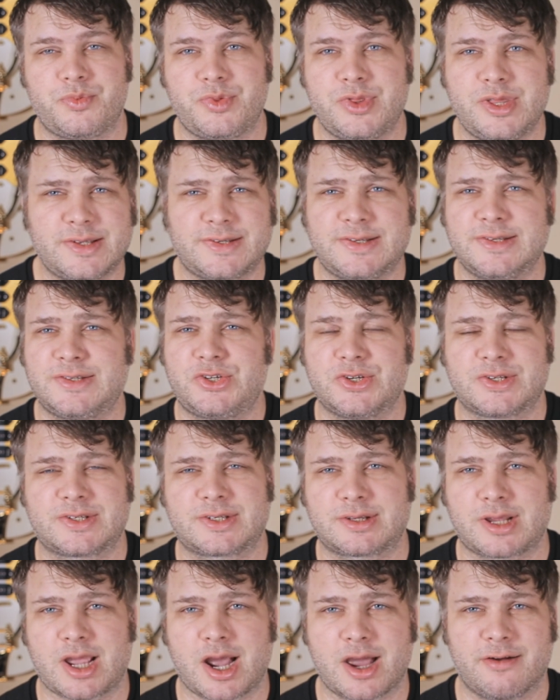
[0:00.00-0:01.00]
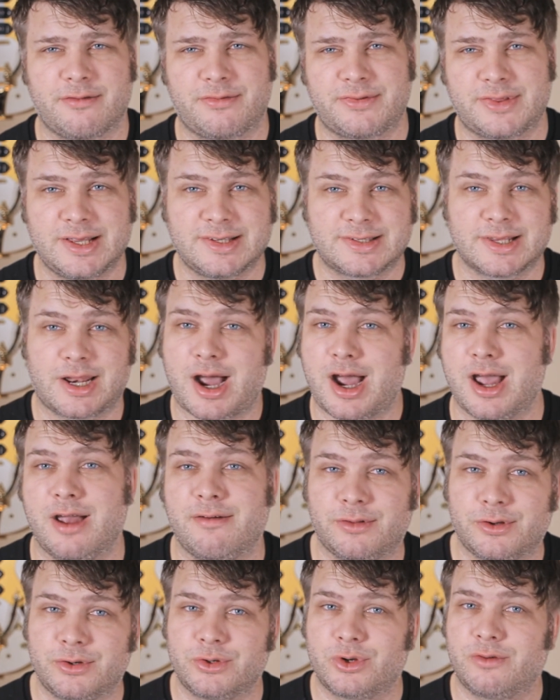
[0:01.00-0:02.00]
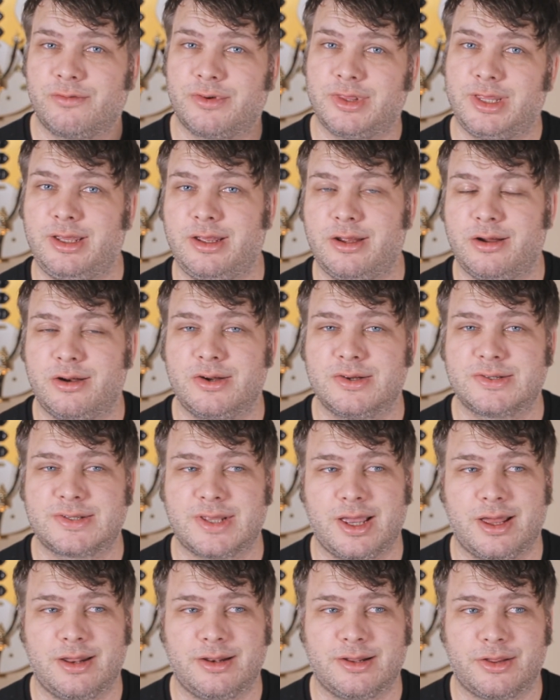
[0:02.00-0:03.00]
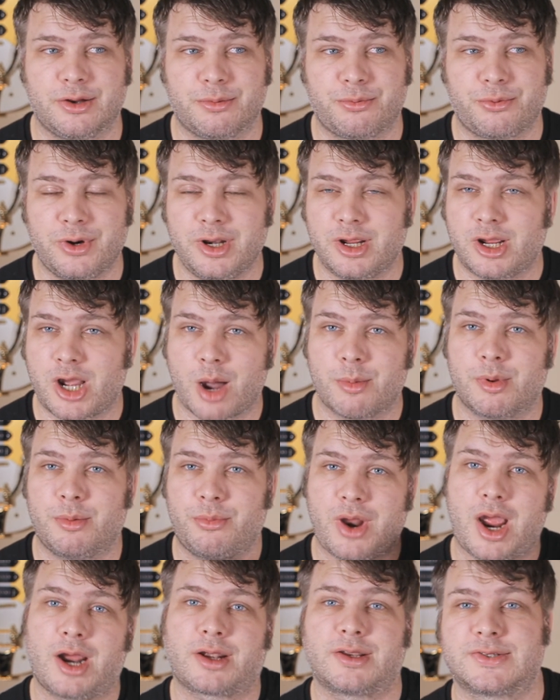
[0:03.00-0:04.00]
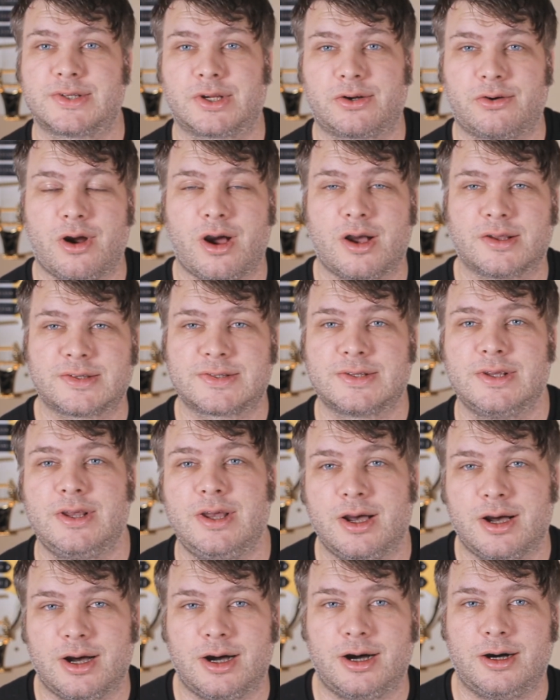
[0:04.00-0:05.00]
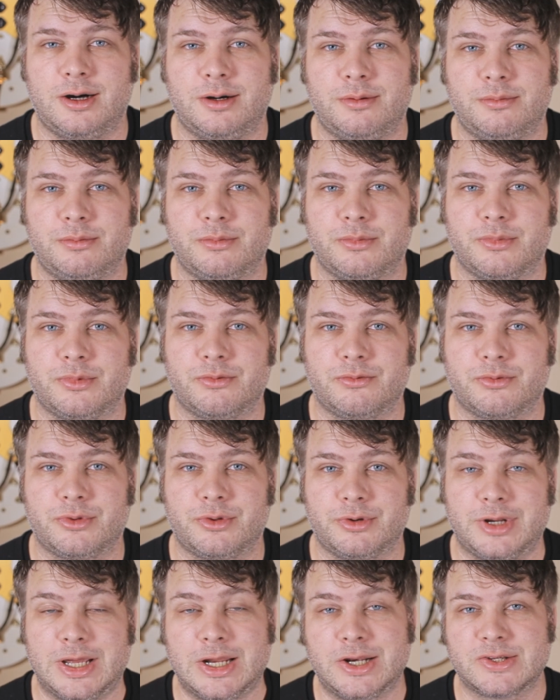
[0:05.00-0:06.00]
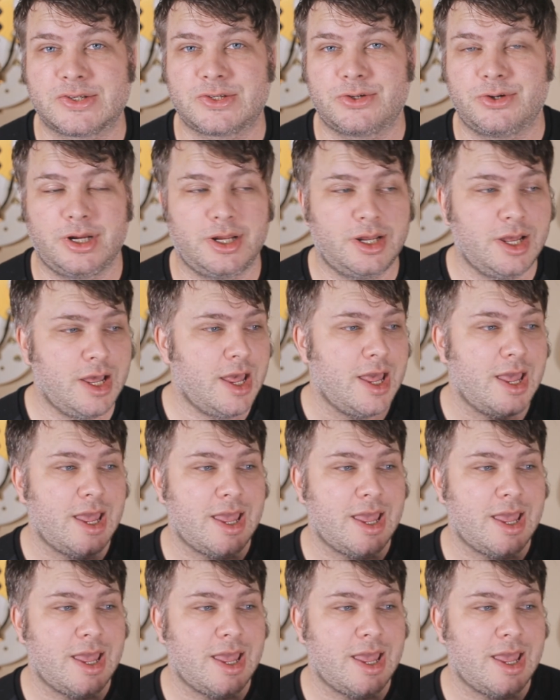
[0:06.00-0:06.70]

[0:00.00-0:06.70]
This is just kind of things that I've learned over the years, and they're pretty common practice across the industry.